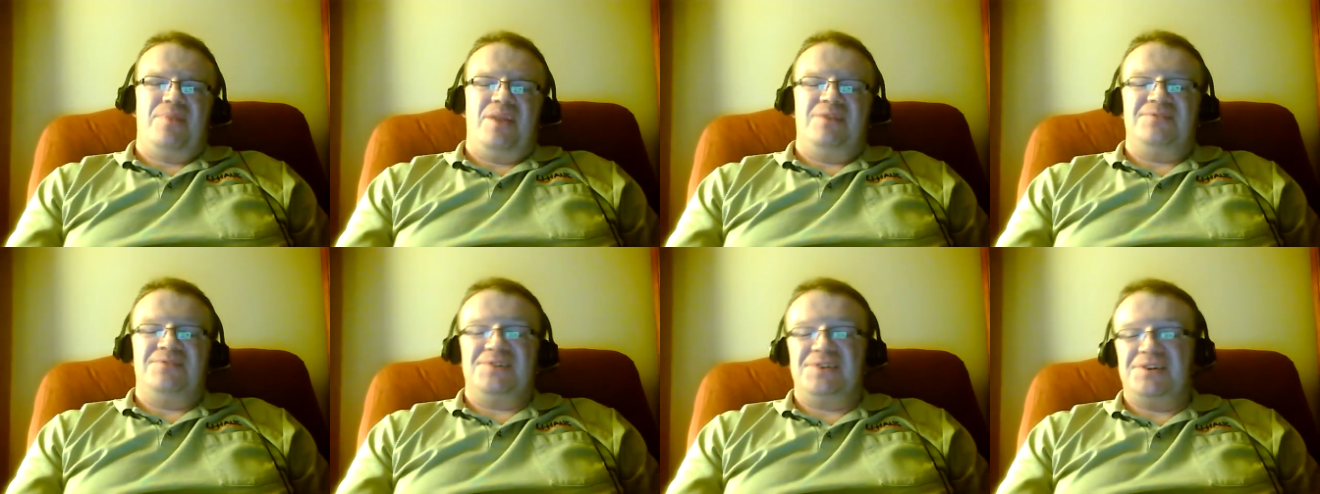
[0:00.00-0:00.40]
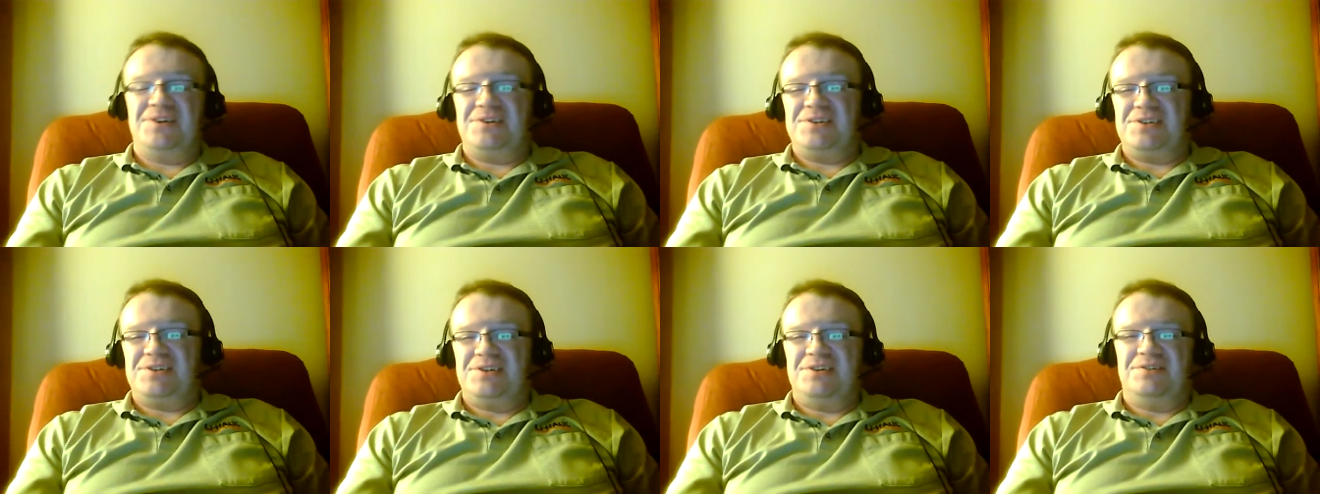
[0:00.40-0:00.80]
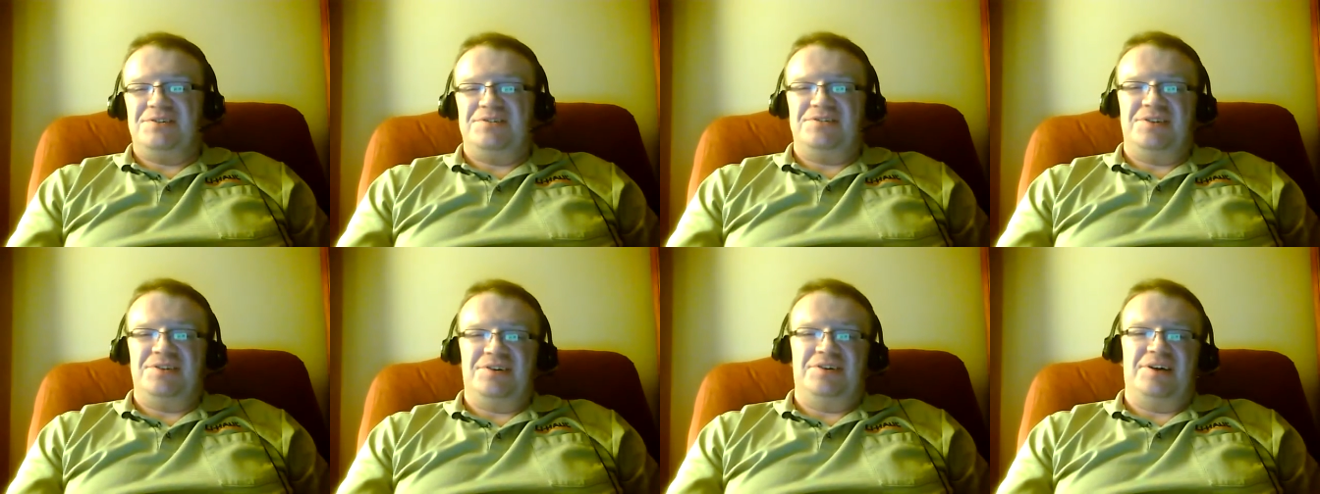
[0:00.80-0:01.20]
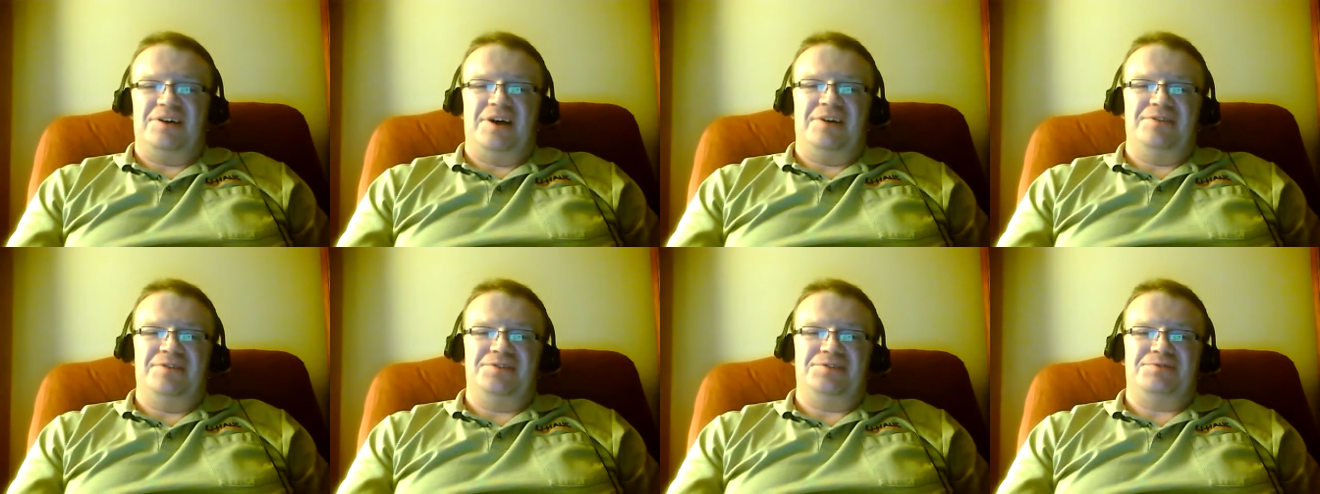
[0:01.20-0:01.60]
for those that don't know,
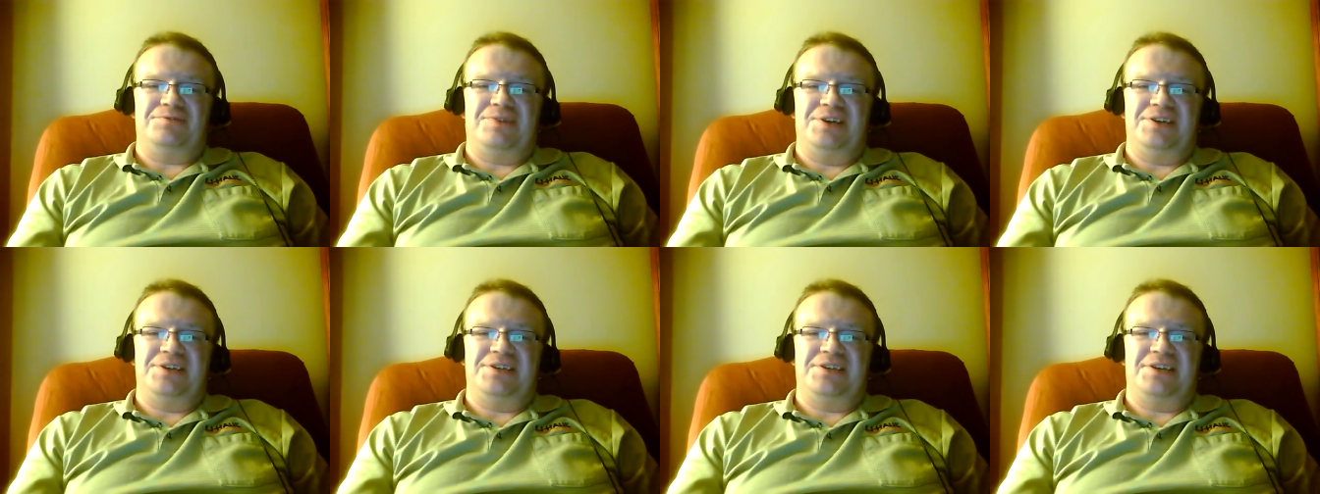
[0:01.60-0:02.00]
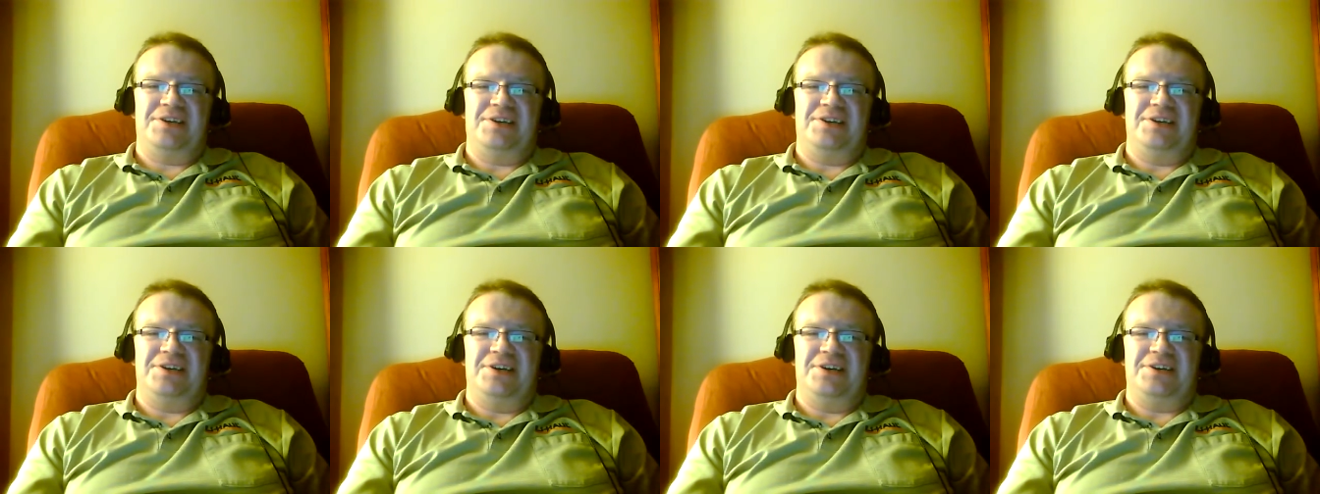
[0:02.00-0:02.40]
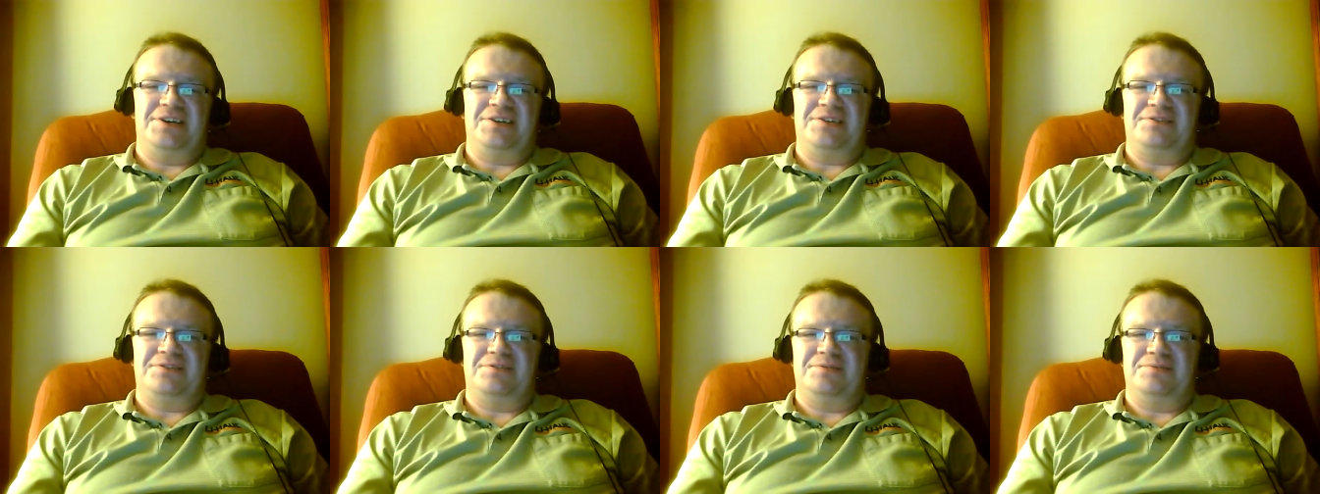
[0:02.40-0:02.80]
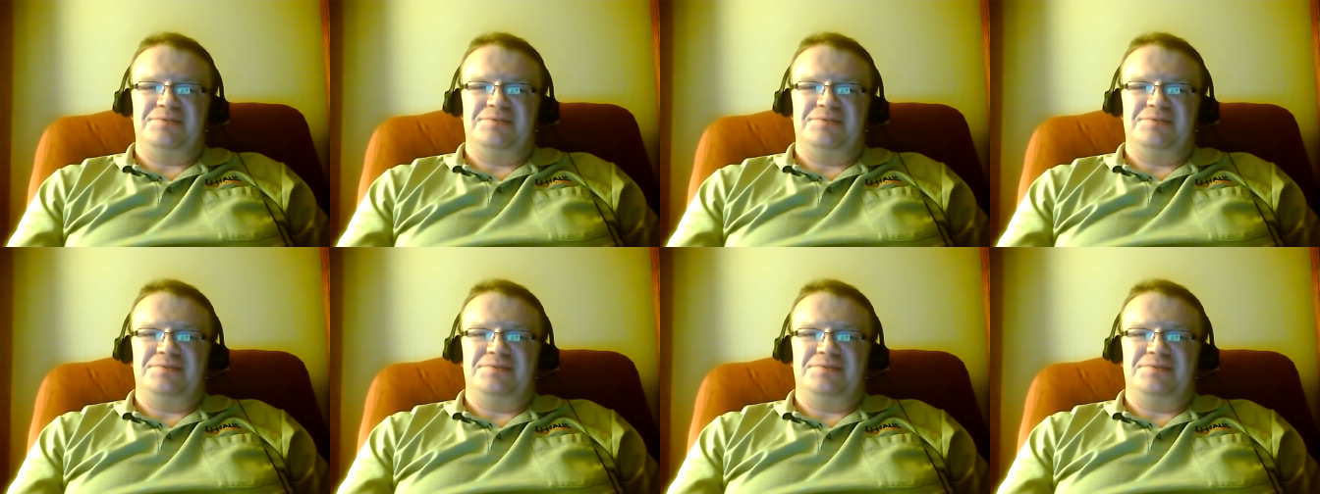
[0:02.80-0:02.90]
I was raised LDS or,